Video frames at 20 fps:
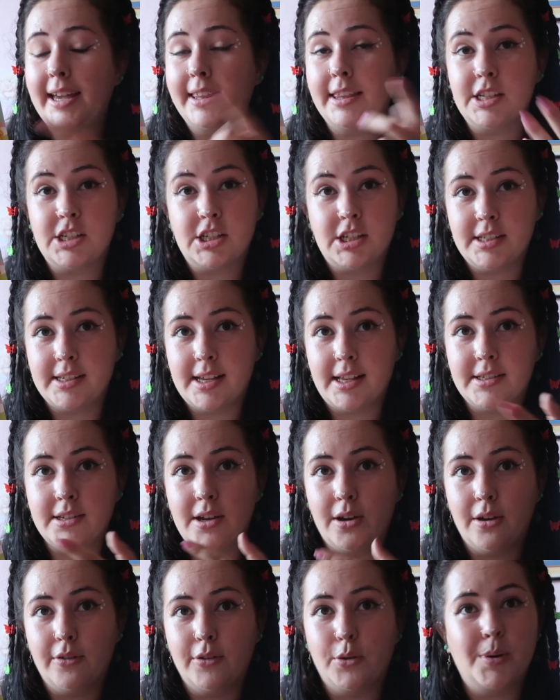and then she sends
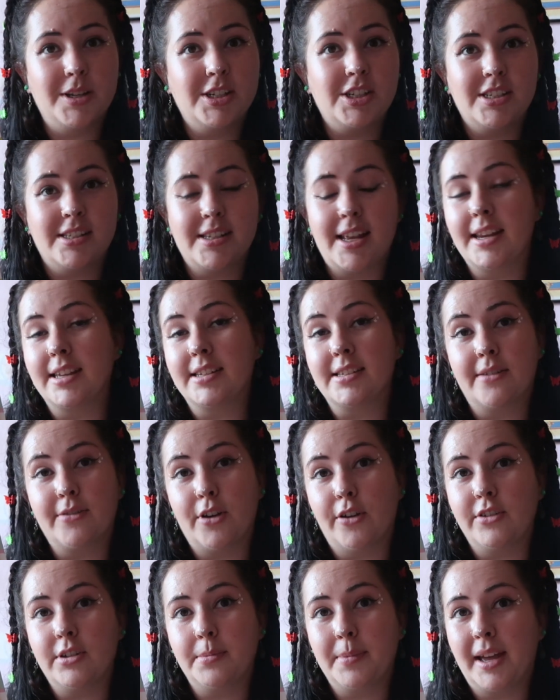it over when she's sending stuff
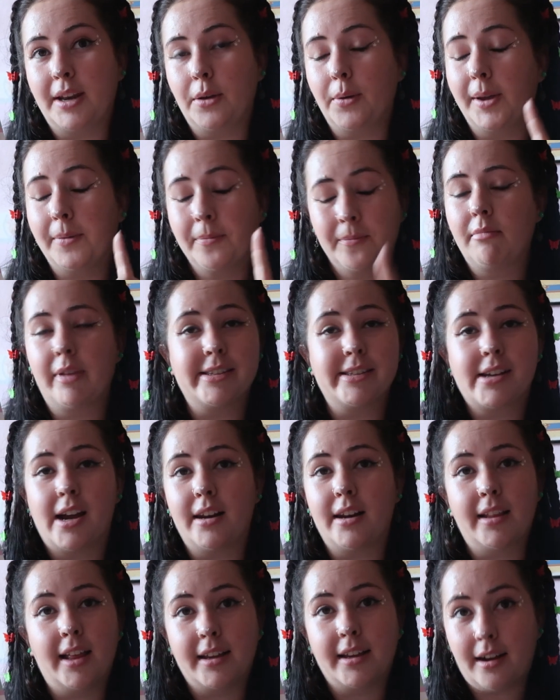over to me anyway. That's
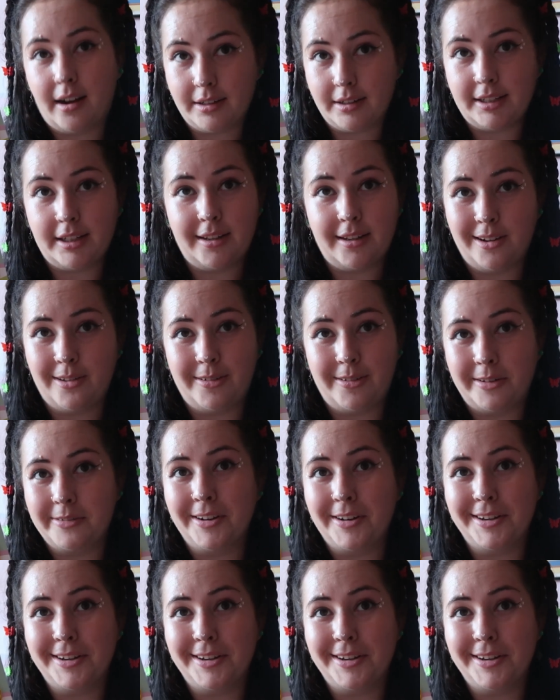kind of like our deal or our